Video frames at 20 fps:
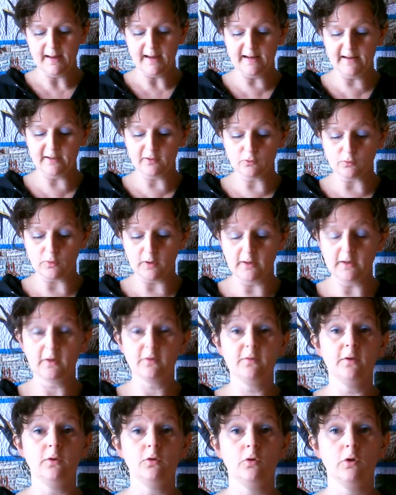
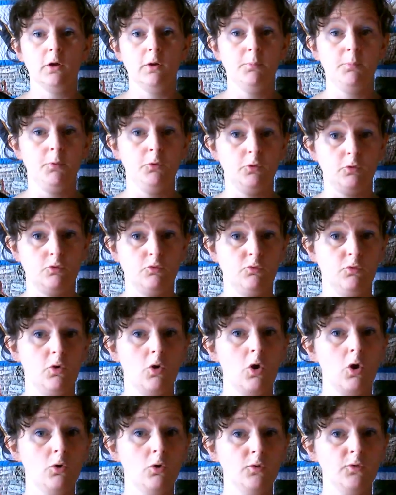electronics that you can put on
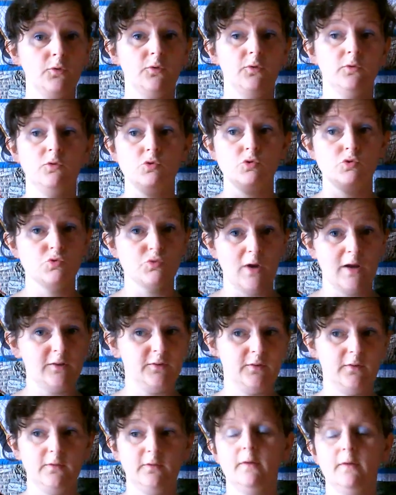coats and
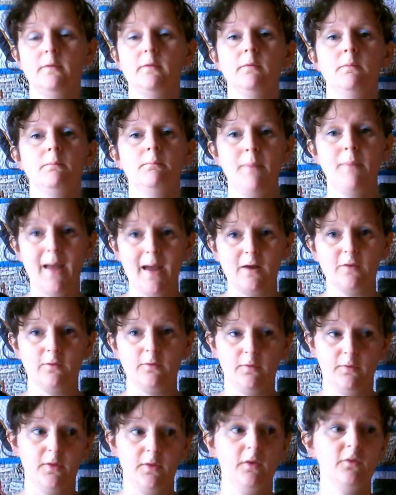dresses and
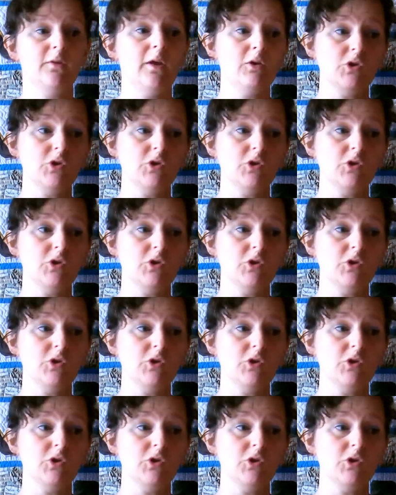bags and things.